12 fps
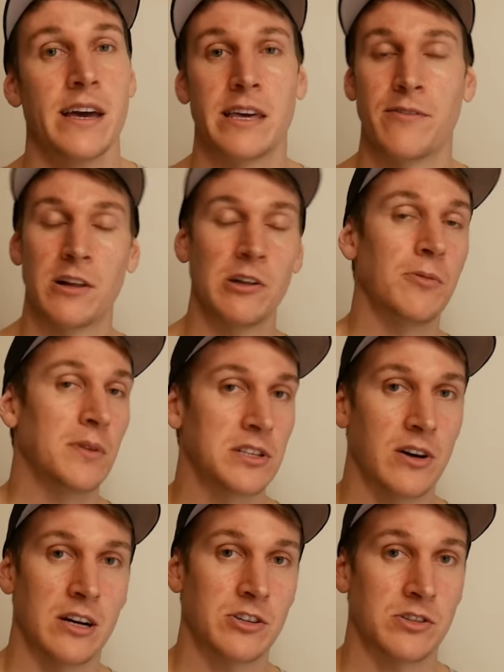Give it a little
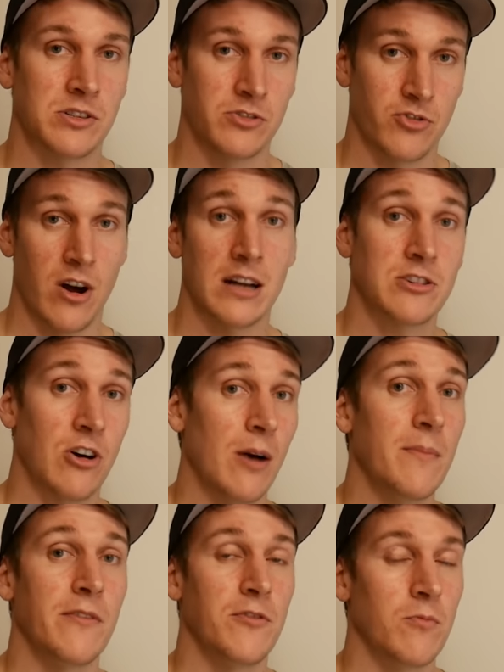bit of dry
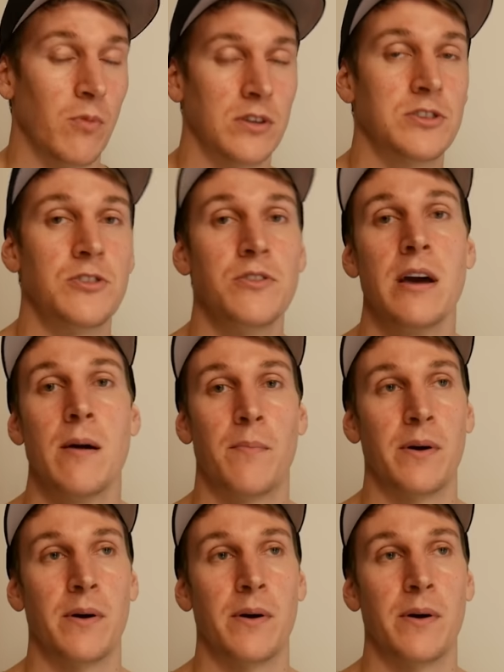time if you want to,